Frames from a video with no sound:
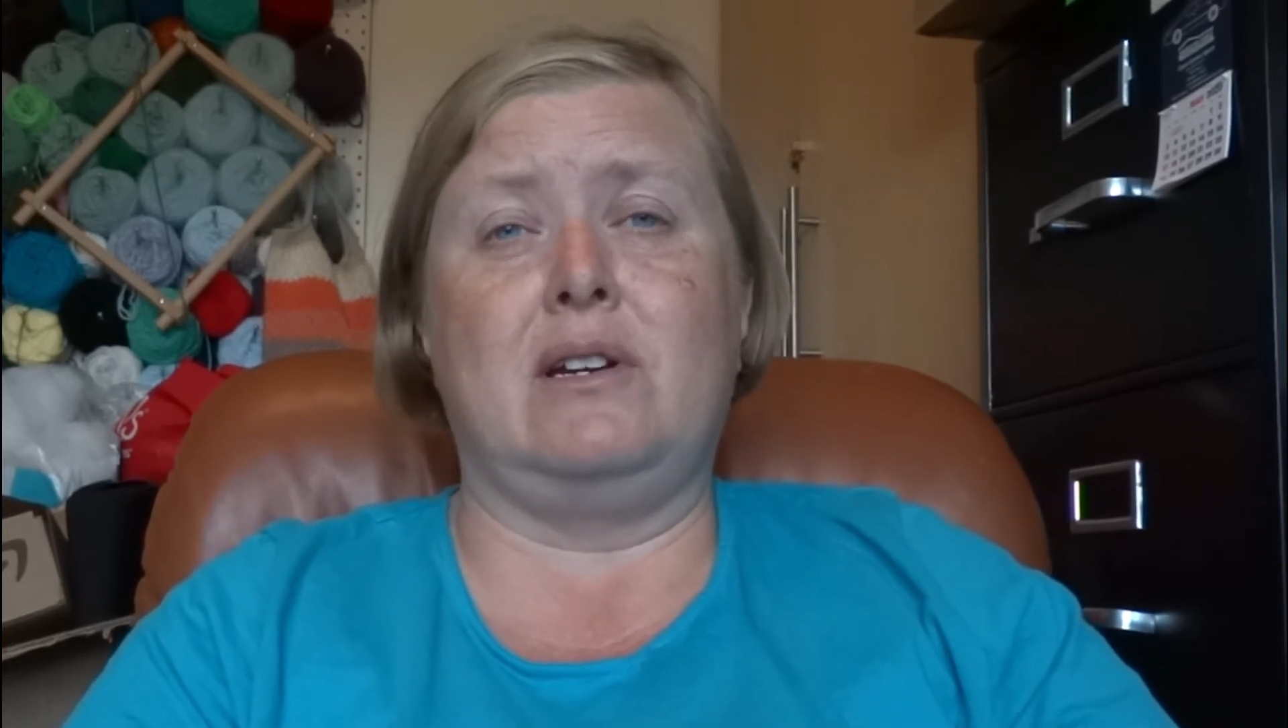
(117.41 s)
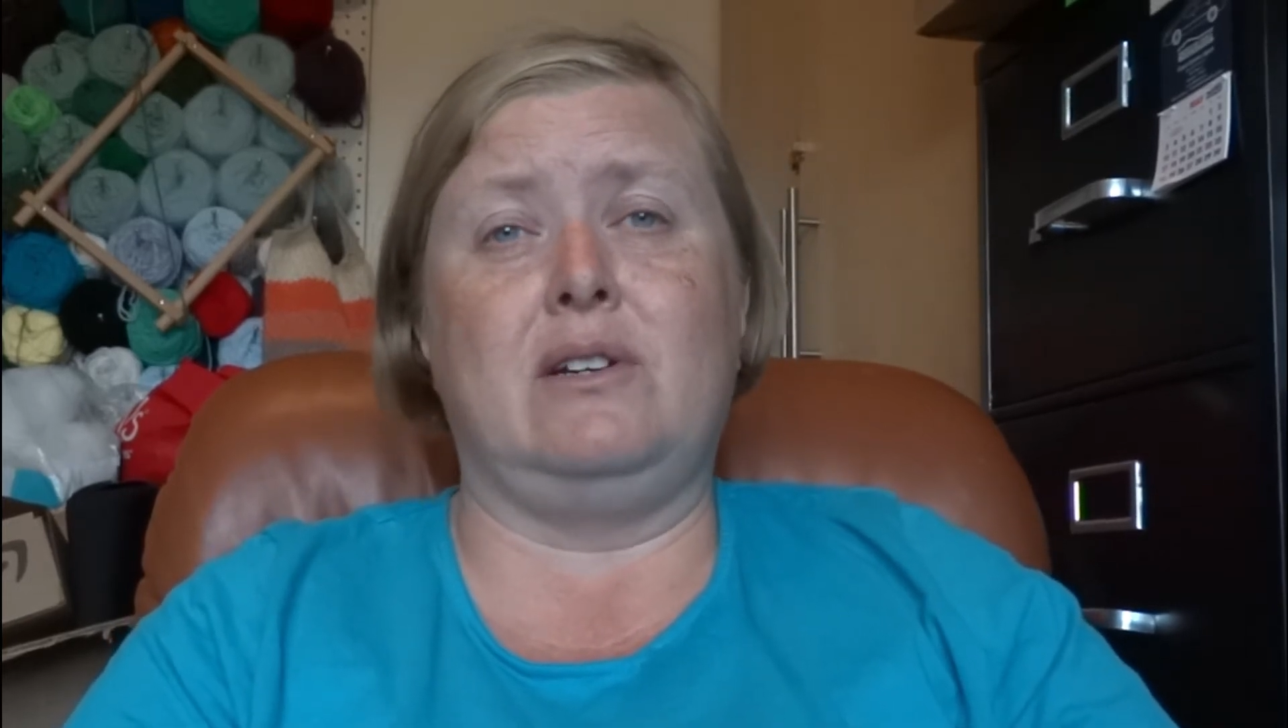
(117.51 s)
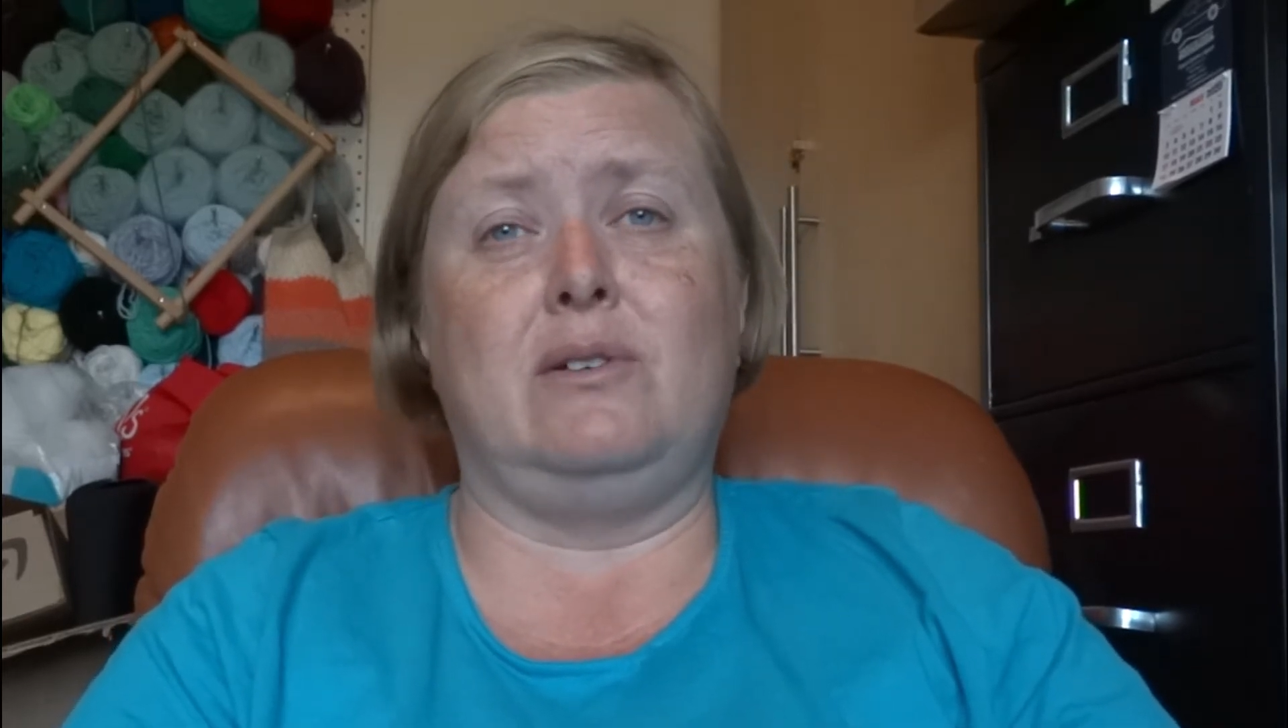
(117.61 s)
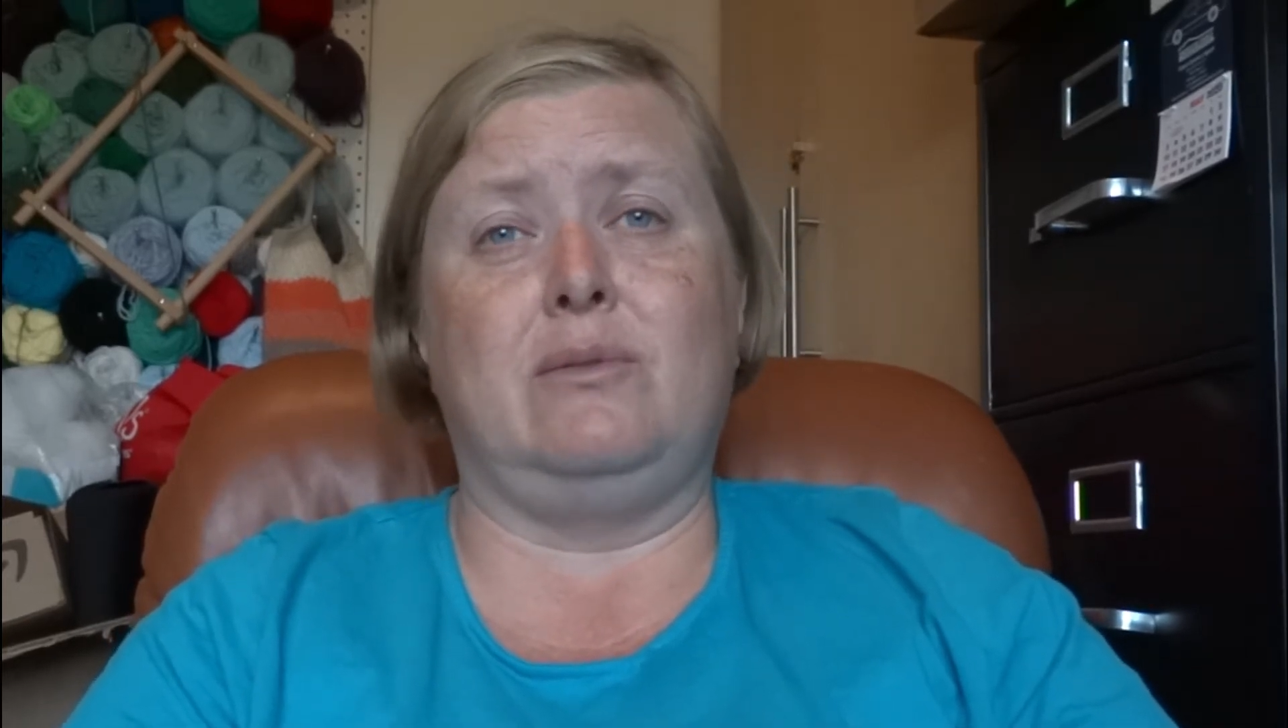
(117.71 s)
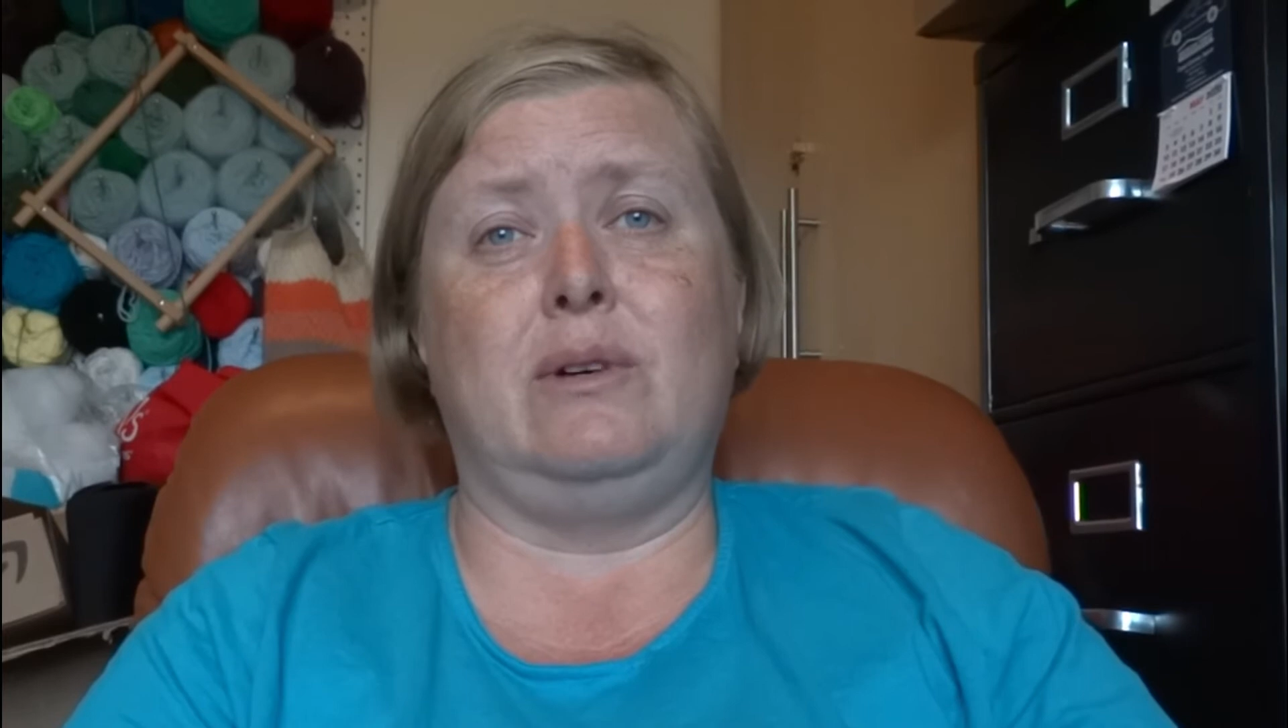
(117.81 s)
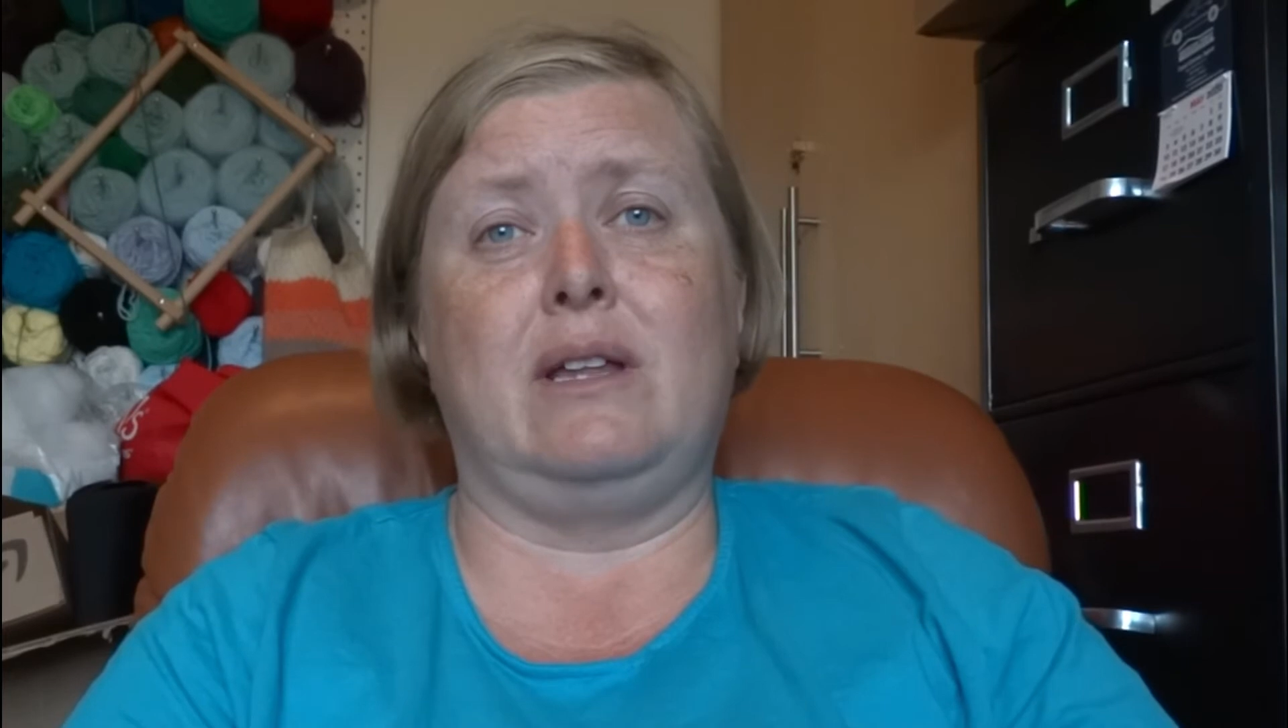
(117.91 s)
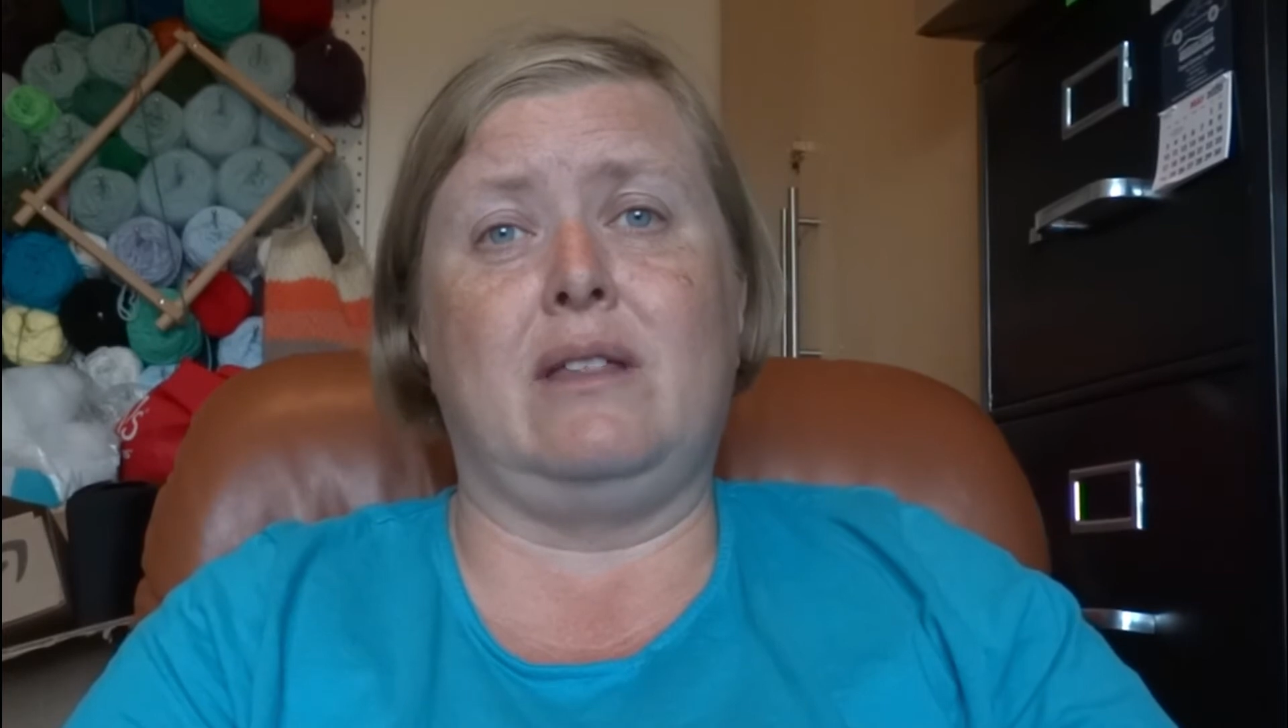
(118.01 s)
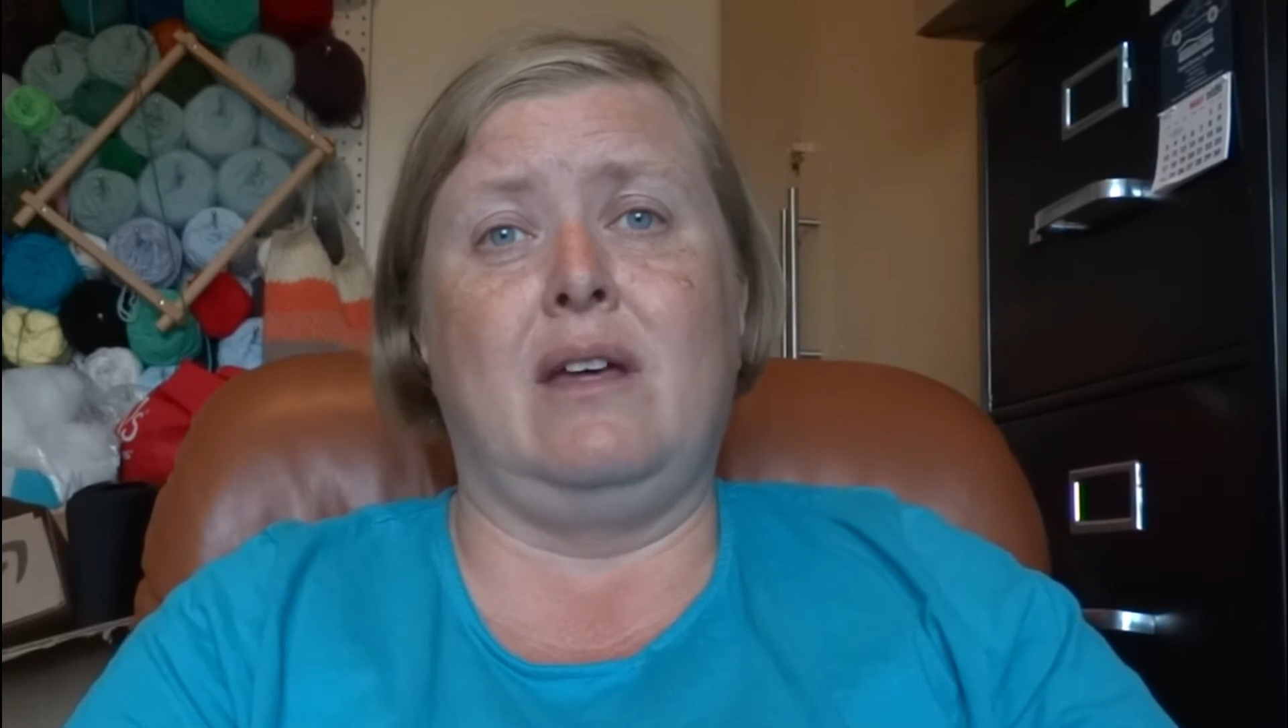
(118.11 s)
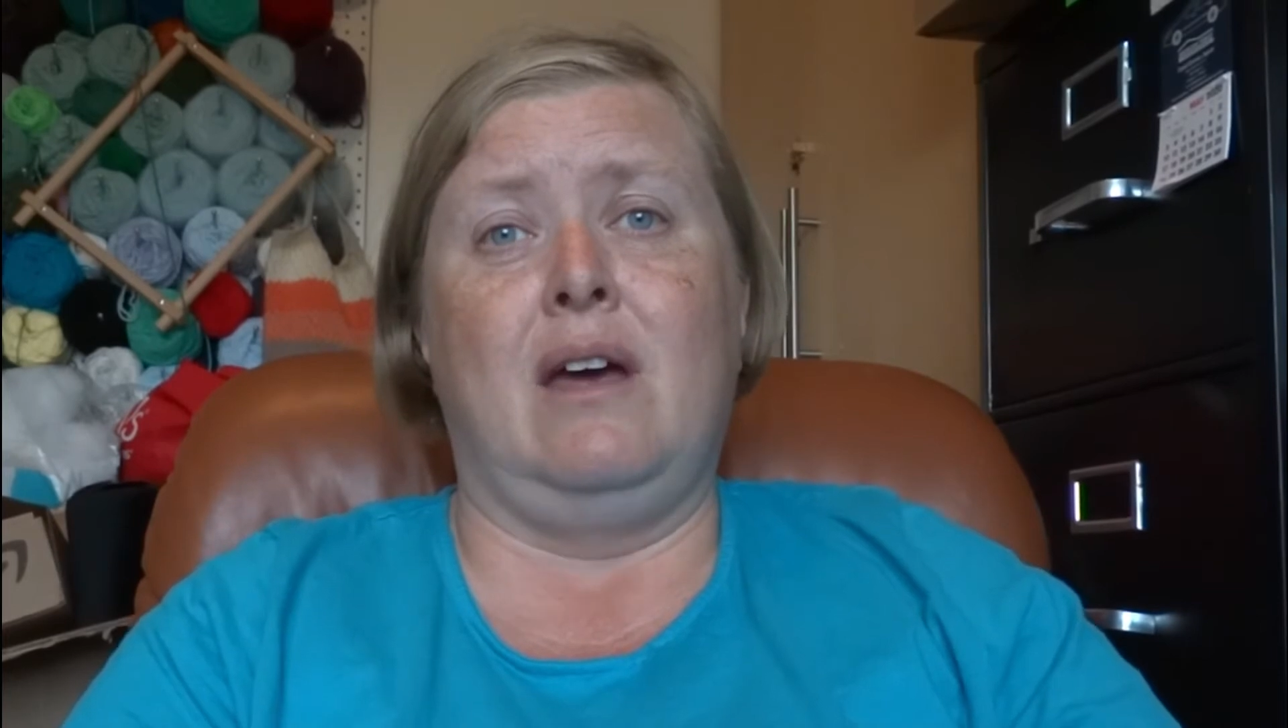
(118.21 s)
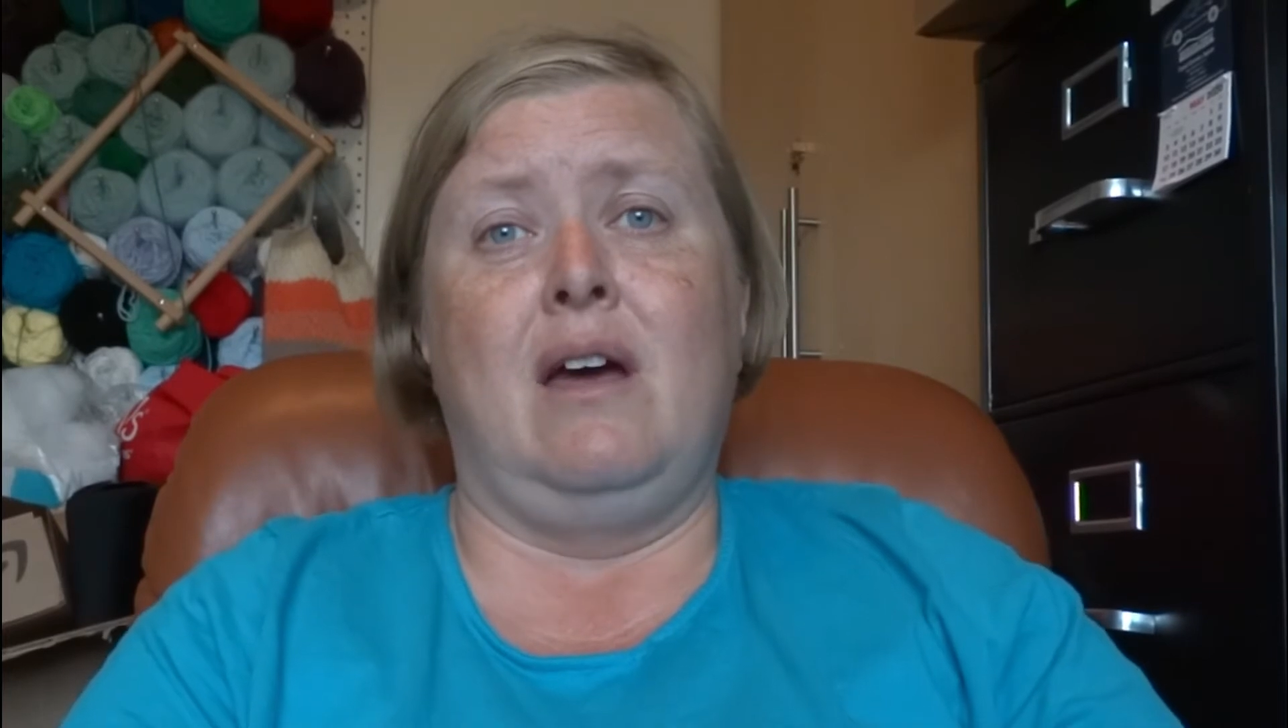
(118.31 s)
do with